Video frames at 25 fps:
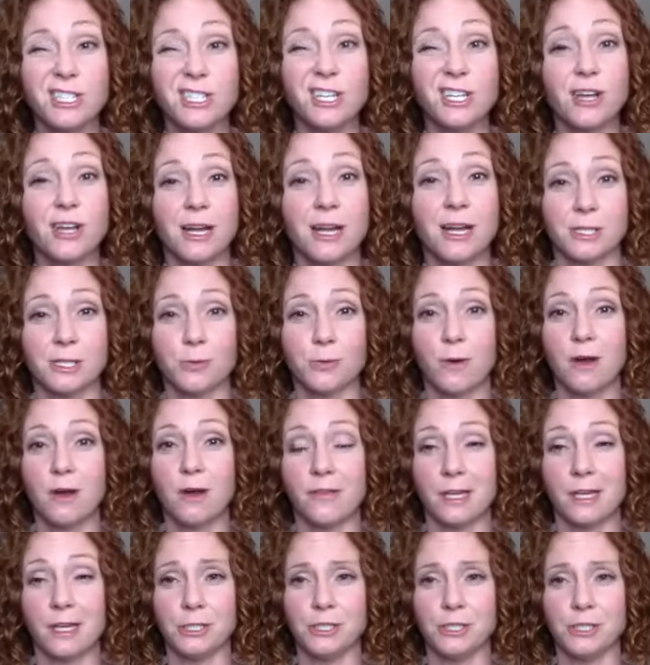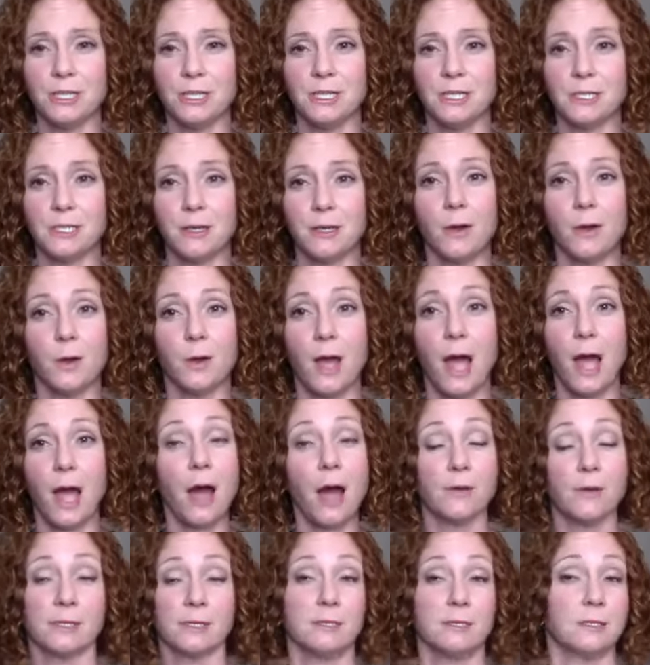she lost 12 inches, I
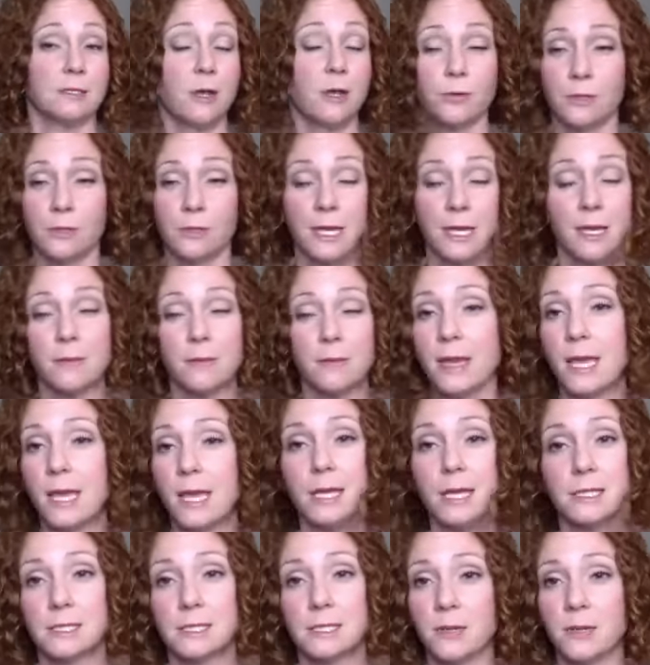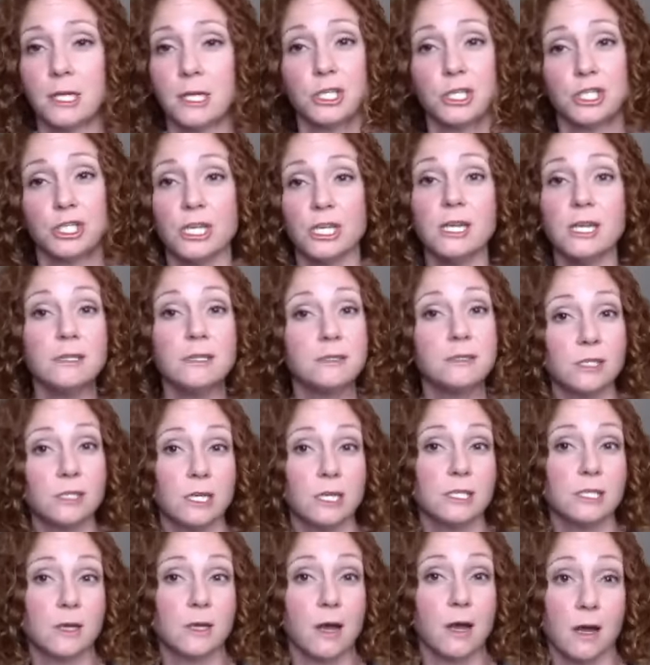was totally amazed because
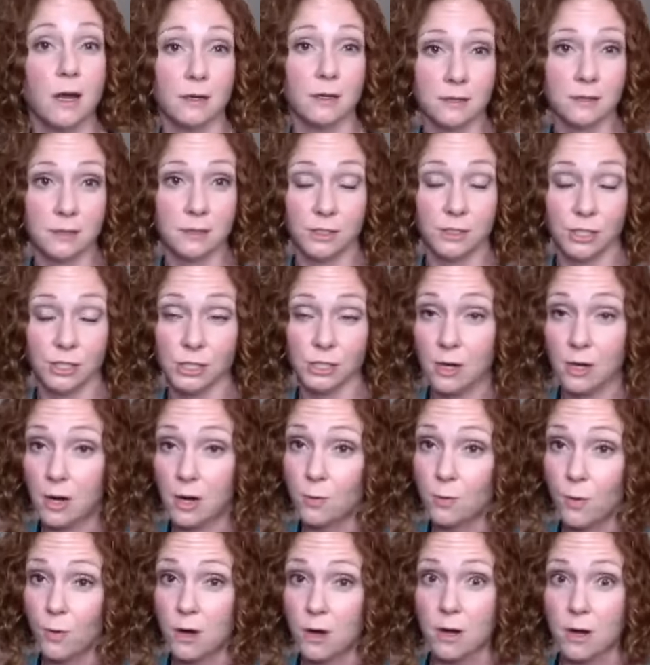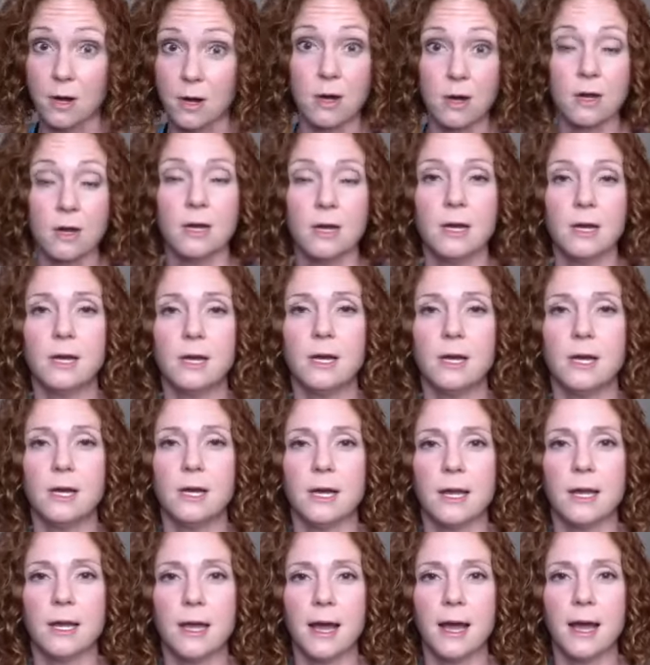she's a hard worker.
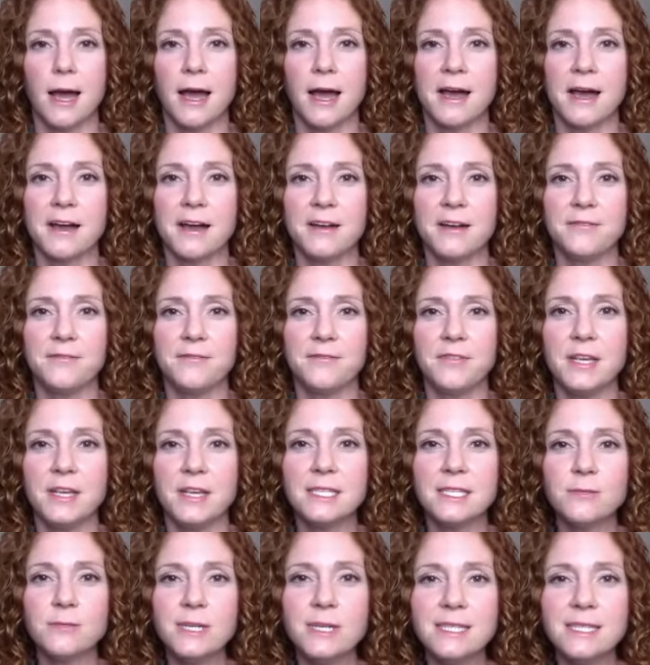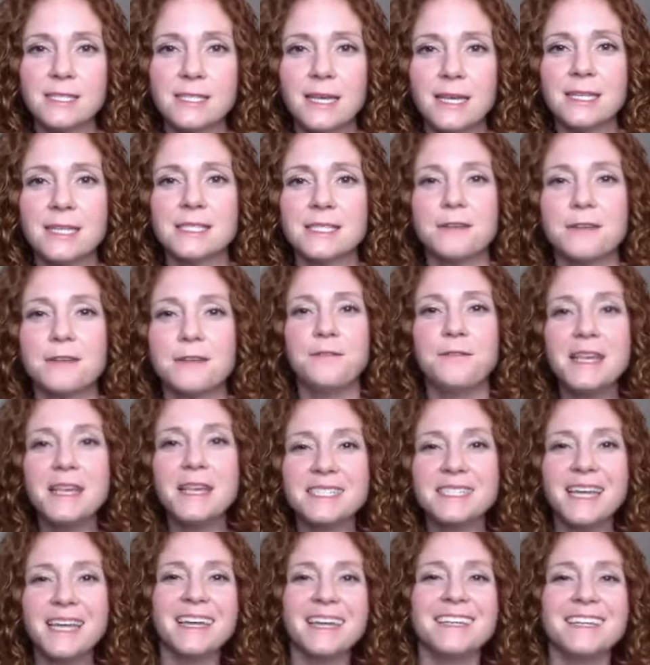This one says,
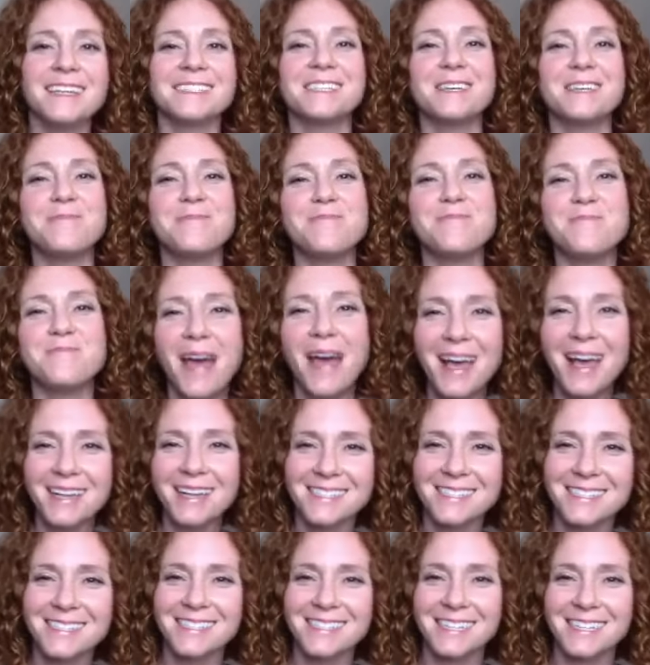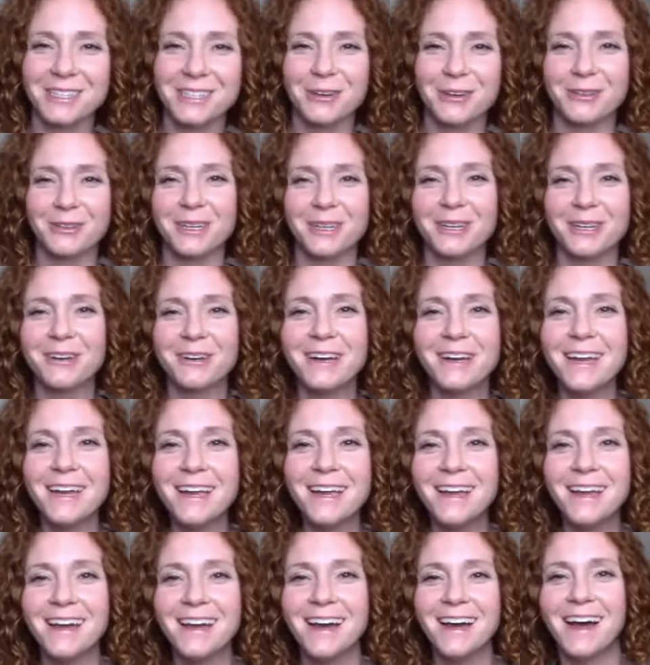feast day is the best. I totally
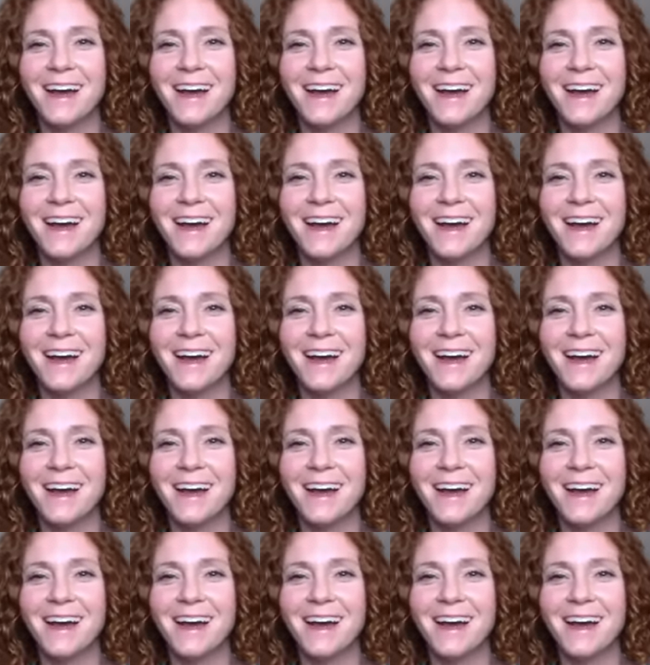agree.